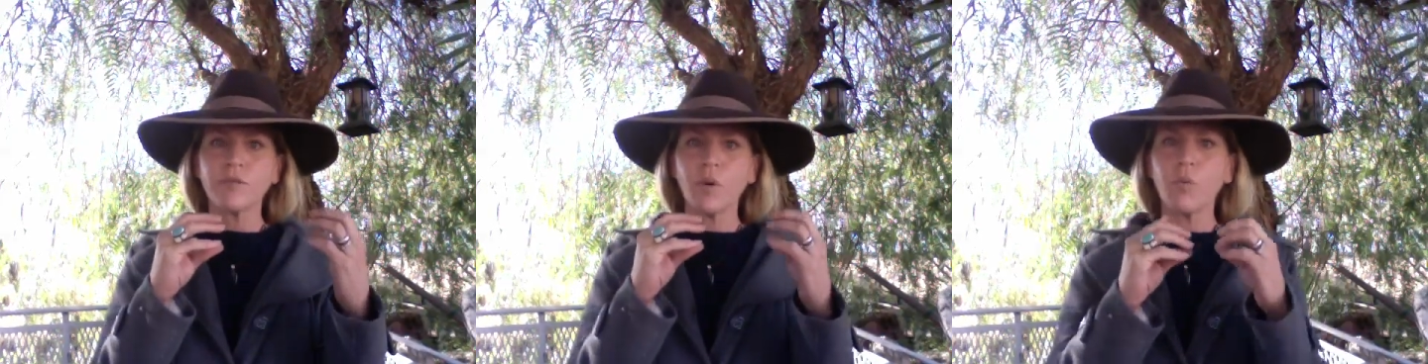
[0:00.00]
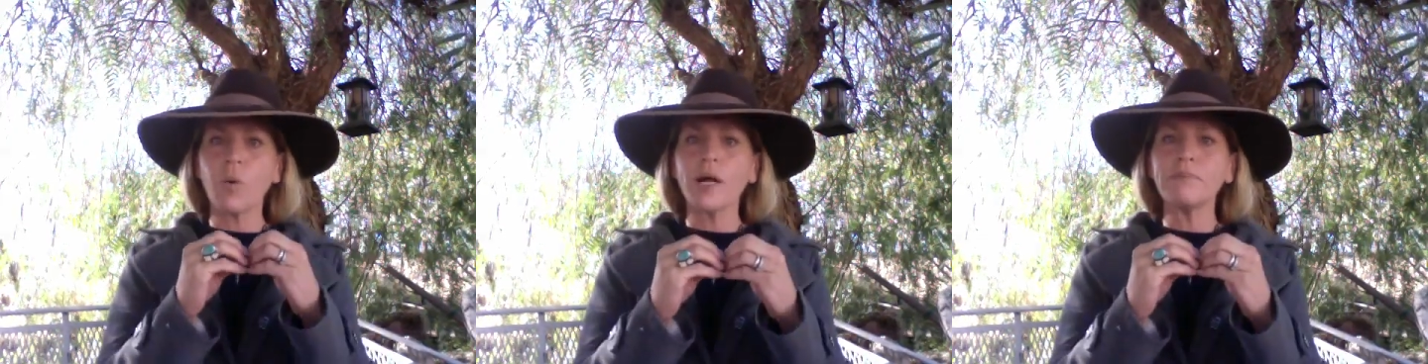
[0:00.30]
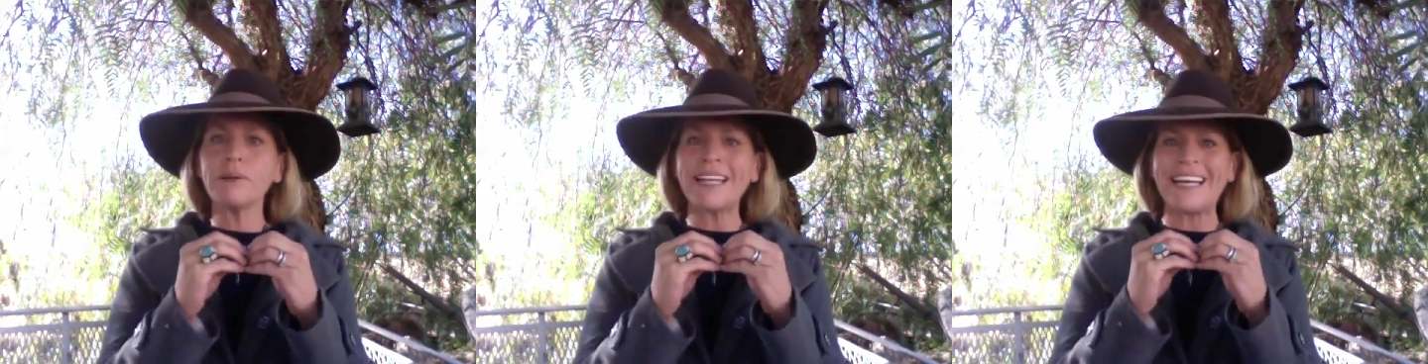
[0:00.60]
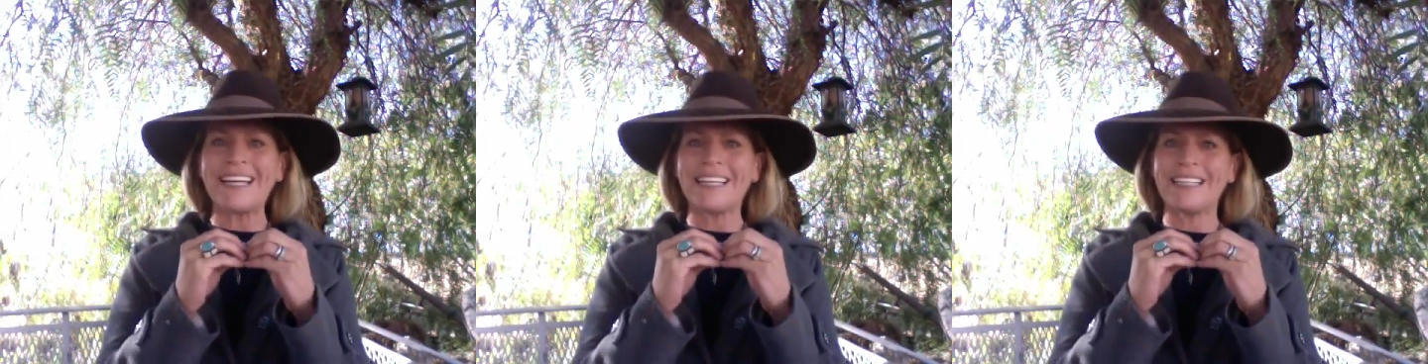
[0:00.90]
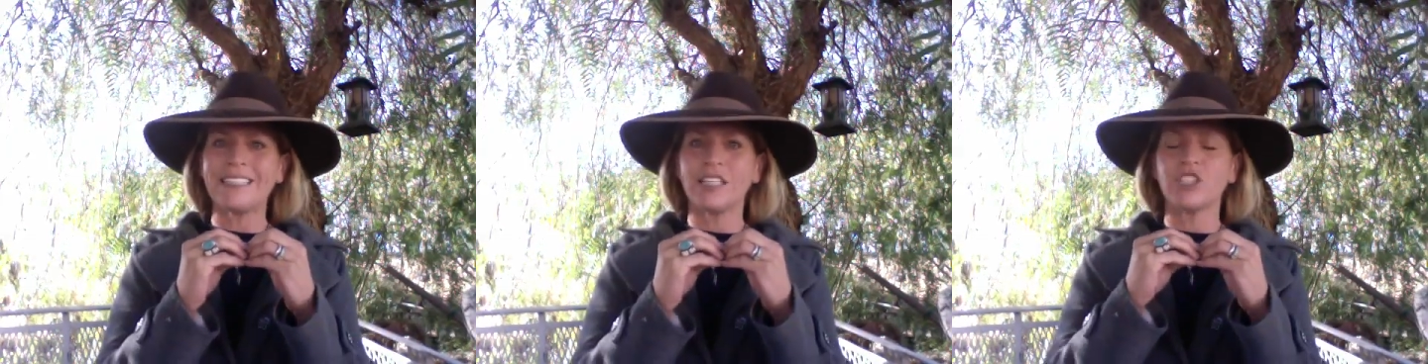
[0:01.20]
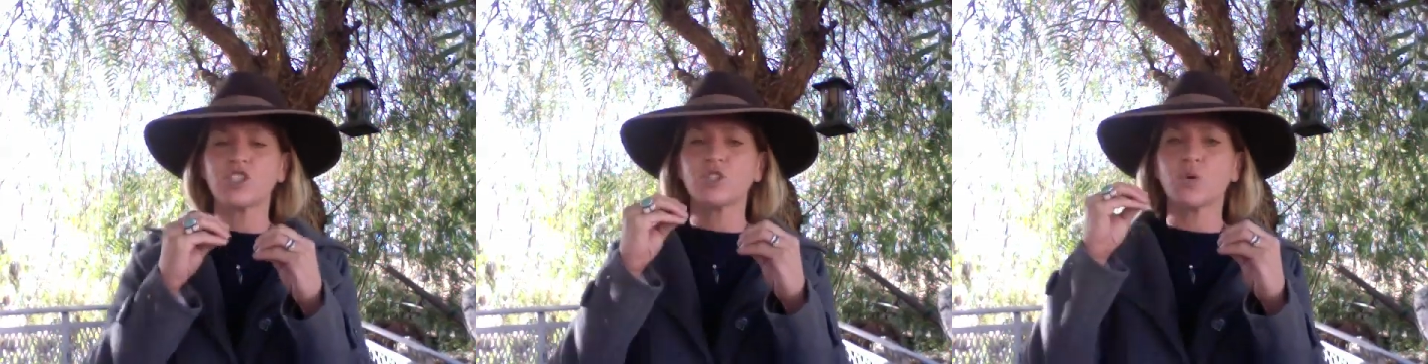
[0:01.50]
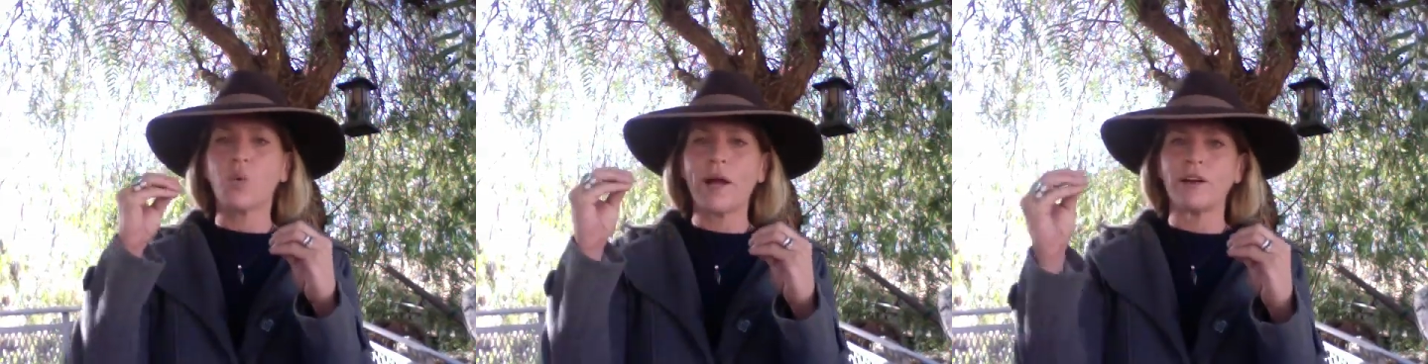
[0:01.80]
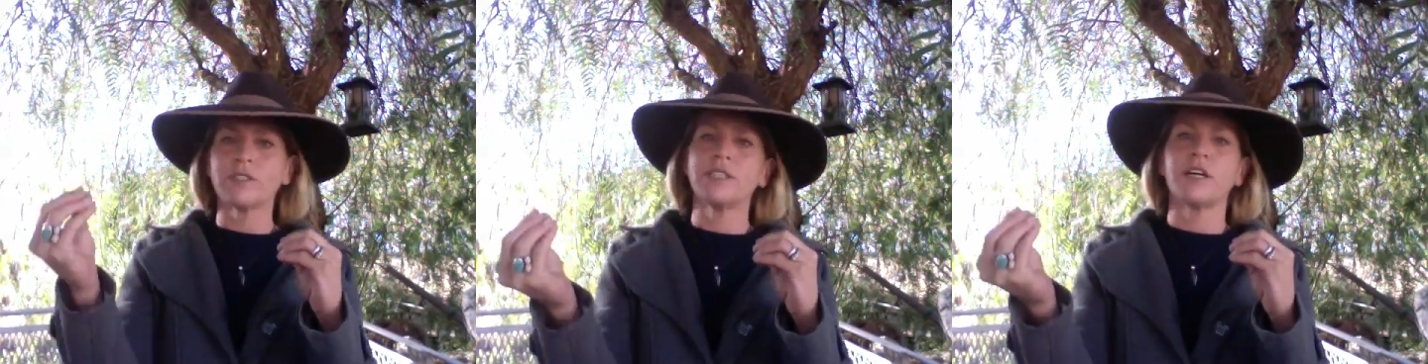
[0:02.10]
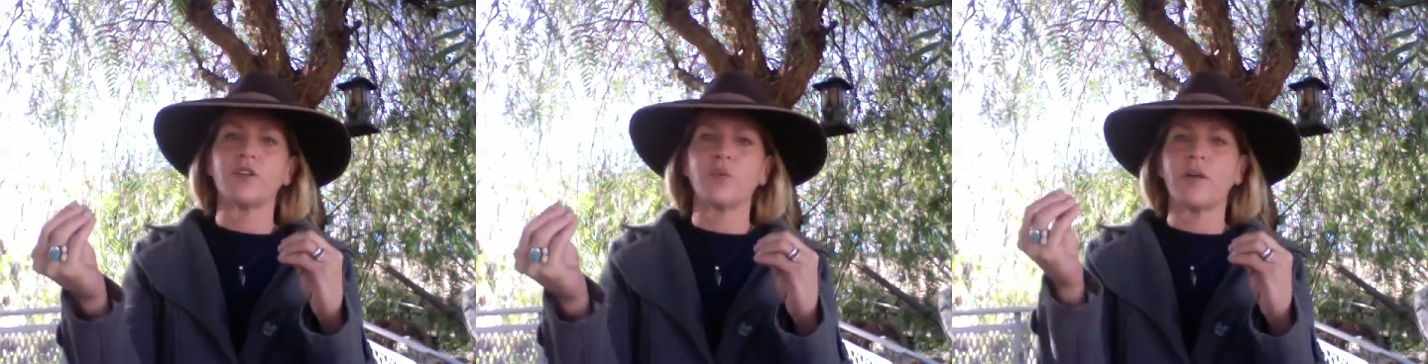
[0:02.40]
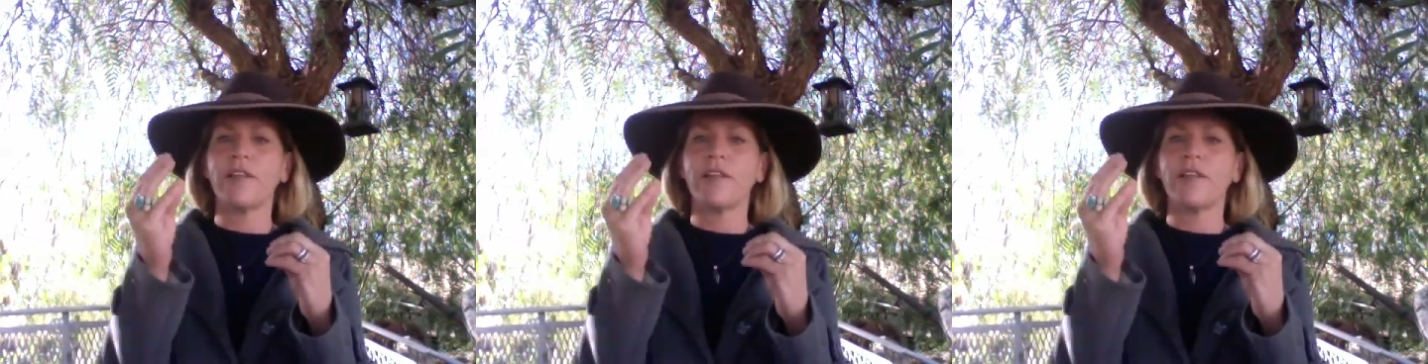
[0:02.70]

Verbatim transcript: one planet squares another one.